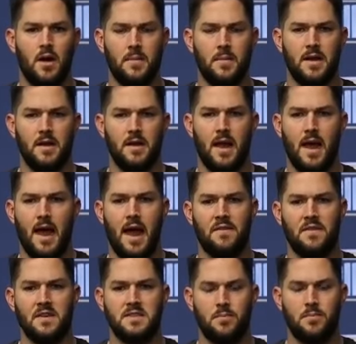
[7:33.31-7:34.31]
I mean,
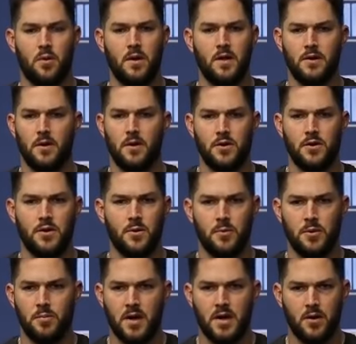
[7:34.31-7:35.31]
at this point, you know, you're
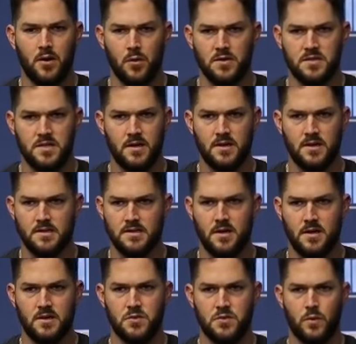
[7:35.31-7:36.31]
playing in a World Series. You
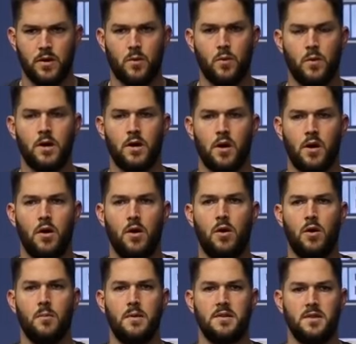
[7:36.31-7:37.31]
know, it's win or go
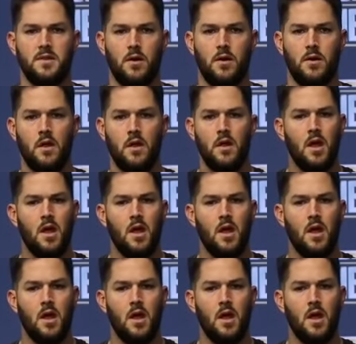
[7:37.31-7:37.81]
home. And so,